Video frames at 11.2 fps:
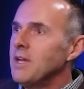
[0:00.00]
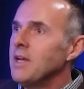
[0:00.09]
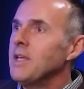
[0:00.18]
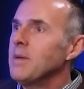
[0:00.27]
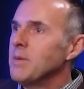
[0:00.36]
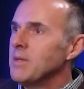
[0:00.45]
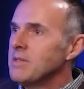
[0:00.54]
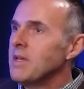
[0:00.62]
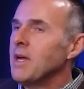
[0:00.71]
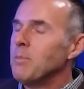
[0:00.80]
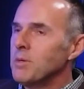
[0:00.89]
I am,
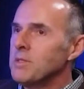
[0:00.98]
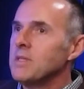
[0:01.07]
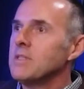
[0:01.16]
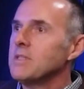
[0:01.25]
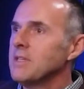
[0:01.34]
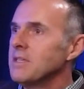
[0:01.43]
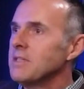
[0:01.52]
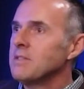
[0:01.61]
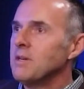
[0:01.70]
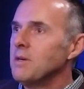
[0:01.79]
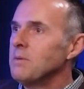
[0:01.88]
I'm persistent.
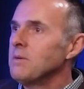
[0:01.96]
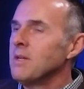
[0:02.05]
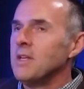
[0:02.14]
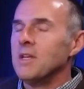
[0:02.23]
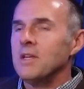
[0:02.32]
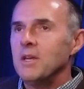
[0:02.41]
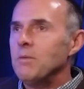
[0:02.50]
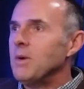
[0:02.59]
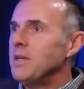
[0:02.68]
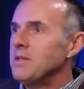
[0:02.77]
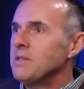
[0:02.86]
So
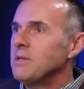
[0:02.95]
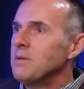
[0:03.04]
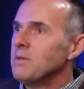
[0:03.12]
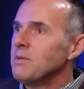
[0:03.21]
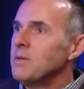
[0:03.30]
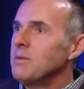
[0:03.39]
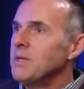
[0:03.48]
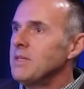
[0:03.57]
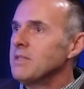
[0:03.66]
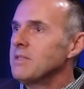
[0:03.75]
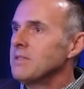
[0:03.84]
wait 2 or 3
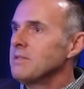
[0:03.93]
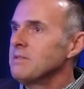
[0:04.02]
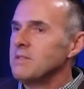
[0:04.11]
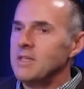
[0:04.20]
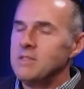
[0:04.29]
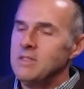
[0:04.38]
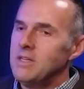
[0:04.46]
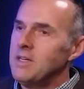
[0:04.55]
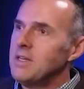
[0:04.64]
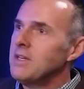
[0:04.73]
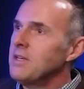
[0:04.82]
weeks, and I send
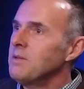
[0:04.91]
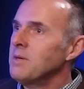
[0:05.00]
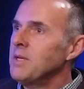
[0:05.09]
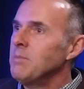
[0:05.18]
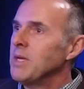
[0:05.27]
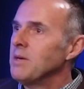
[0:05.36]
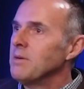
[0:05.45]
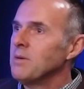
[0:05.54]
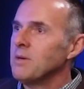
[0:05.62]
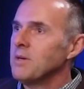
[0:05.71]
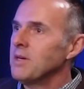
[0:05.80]
Eric another email.
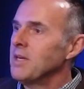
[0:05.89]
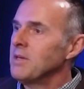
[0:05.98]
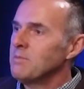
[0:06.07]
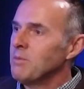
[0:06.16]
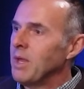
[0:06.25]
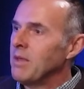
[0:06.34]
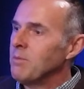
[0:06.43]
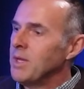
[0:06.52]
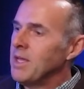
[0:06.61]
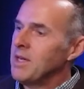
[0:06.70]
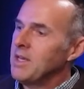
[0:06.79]
Or
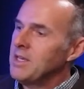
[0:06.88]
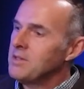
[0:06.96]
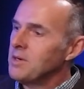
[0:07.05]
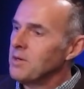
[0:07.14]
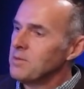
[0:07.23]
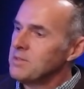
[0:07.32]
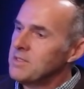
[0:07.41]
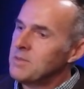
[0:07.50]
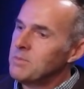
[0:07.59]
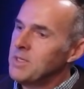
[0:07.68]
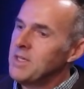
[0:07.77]
we had an internal
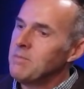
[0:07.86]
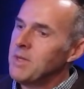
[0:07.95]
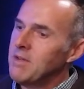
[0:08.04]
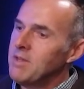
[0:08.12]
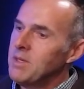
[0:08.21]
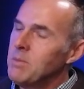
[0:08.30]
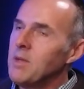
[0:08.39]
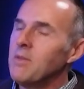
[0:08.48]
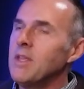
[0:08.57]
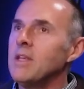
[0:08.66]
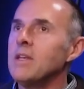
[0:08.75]
system; we didn't have
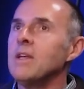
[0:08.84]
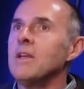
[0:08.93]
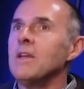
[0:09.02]
email then.